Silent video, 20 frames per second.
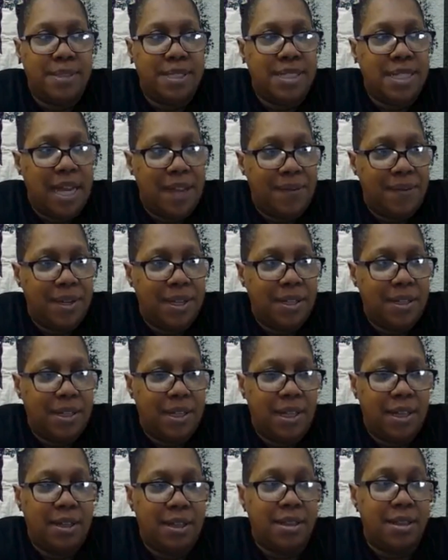
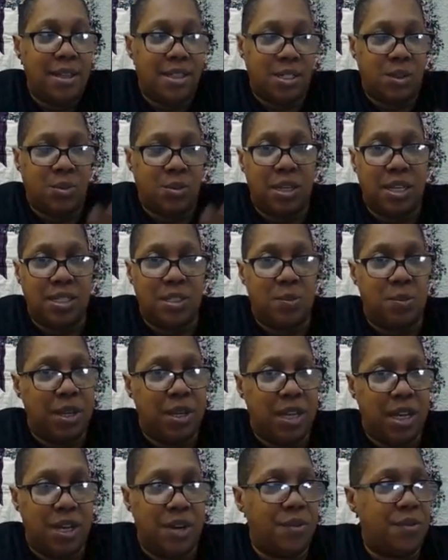Definitely, this one is
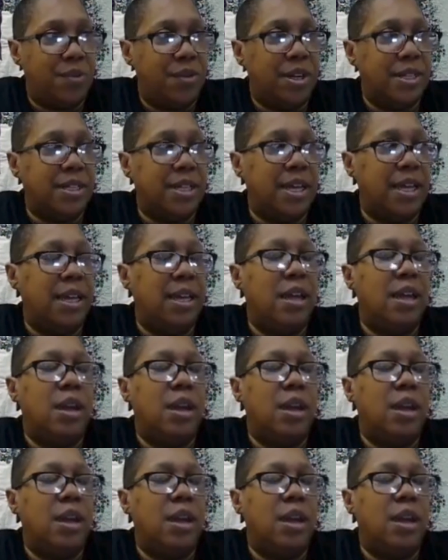beginner friendly.